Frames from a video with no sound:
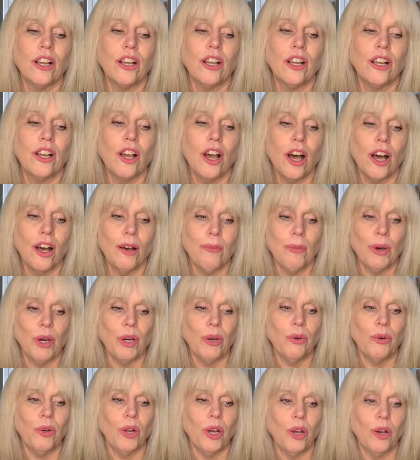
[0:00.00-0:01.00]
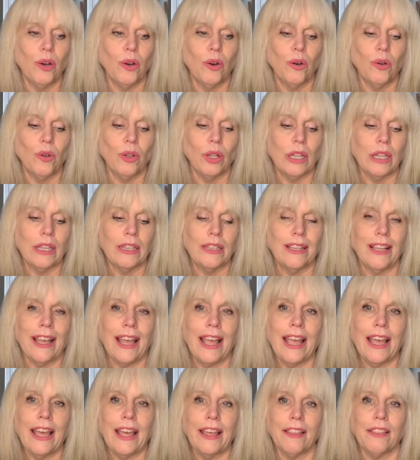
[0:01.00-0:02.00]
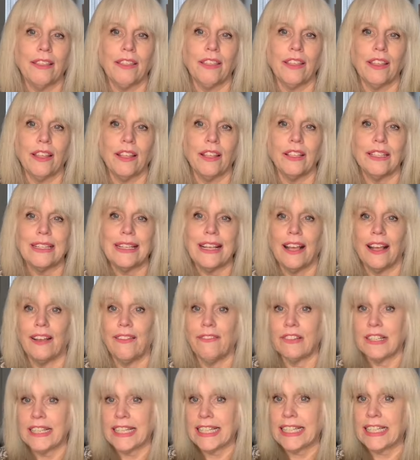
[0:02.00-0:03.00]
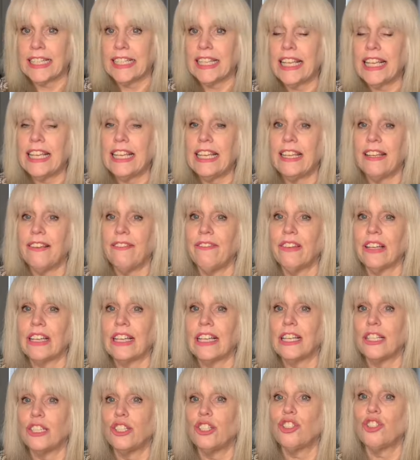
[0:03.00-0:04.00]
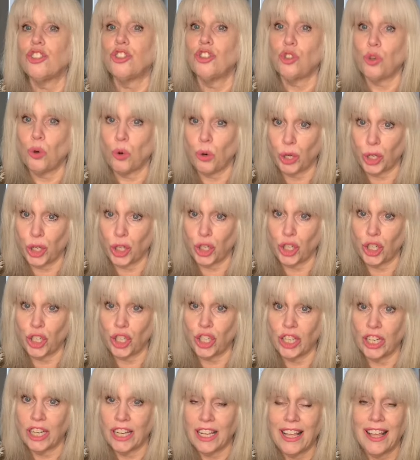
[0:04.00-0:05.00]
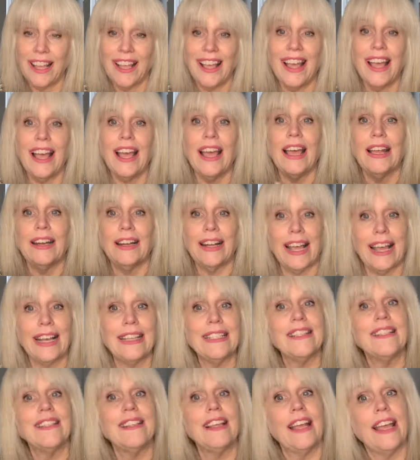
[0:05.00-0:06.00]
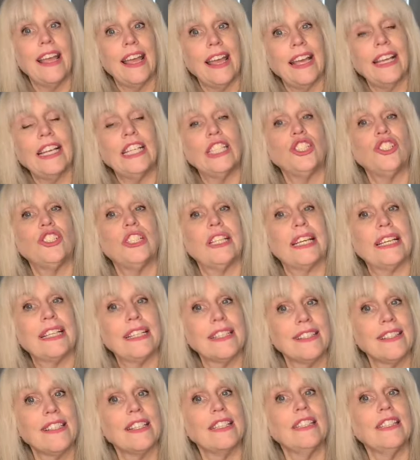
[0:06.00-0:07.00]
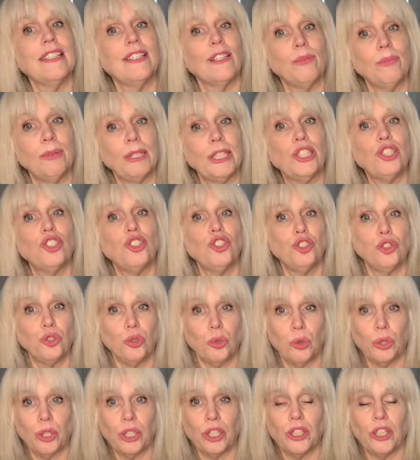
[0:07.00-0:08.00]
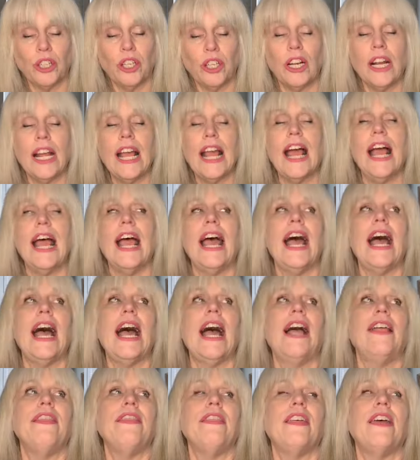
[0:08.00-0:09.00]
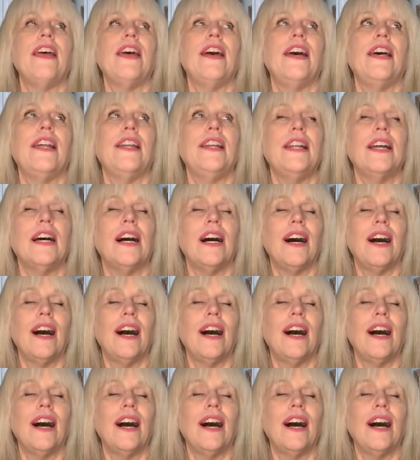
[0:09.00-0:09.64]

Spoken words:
kimono length of sleeve gets shorter. And as they age, that gets a little bit shorter. And then